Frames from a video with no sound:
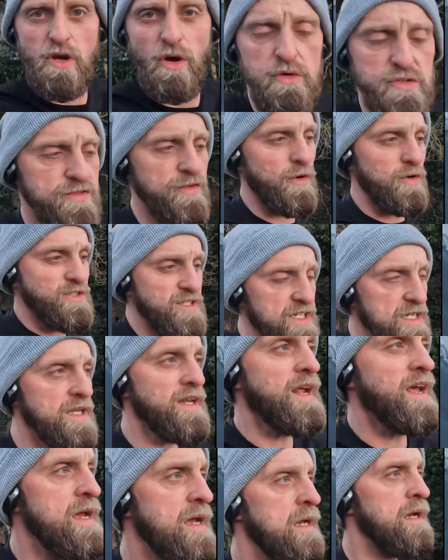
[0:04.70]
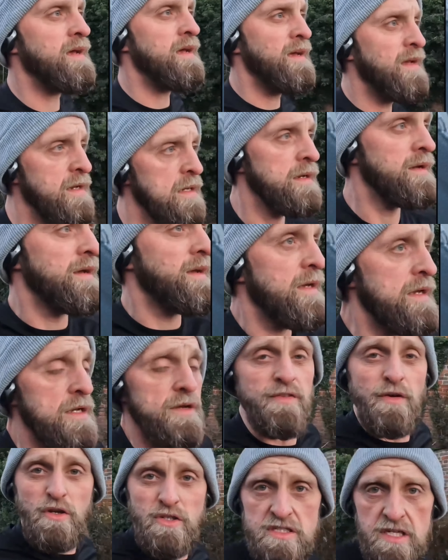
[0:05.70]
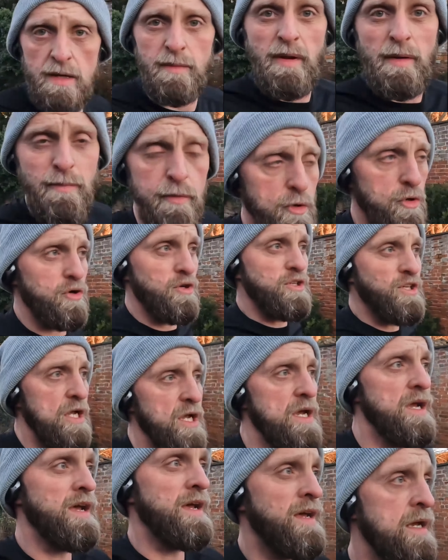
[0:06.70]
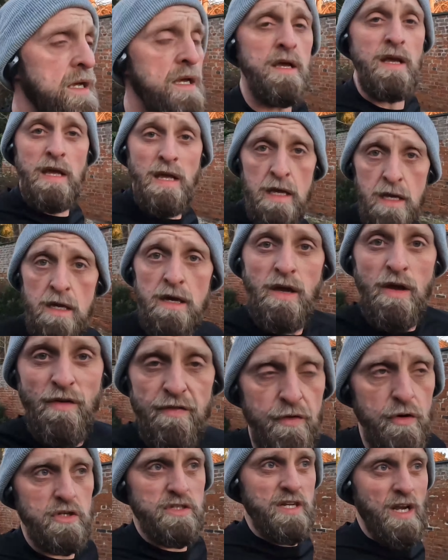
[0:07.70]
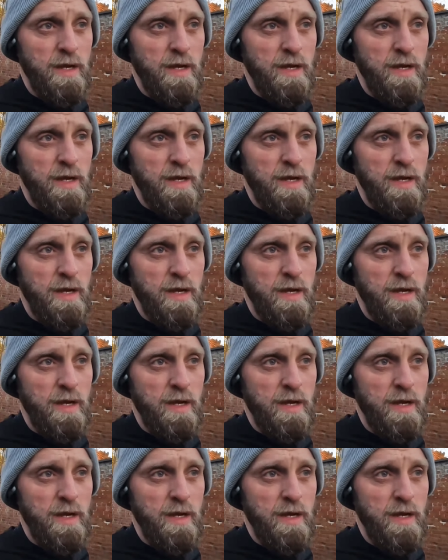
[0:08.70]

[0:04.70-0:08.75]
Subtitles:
Ghost 14. First time in a Brooks, first